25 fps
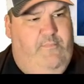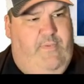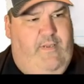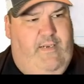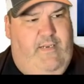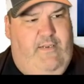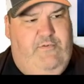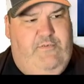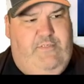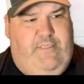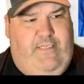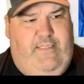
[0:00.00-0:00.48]
but
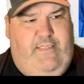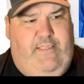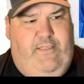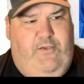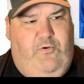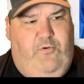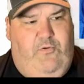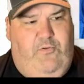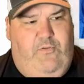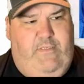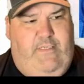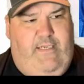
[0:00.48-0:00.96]
it was like the
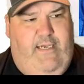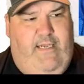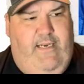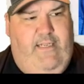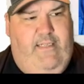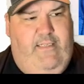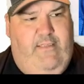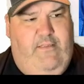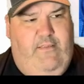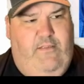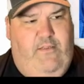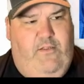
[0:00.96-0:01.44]
old kind
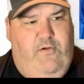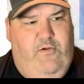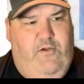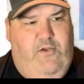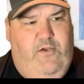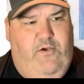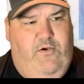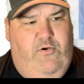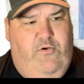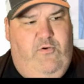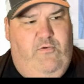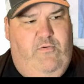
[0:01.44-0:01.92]
of
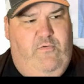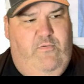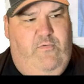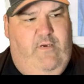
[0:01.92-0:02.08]
logo.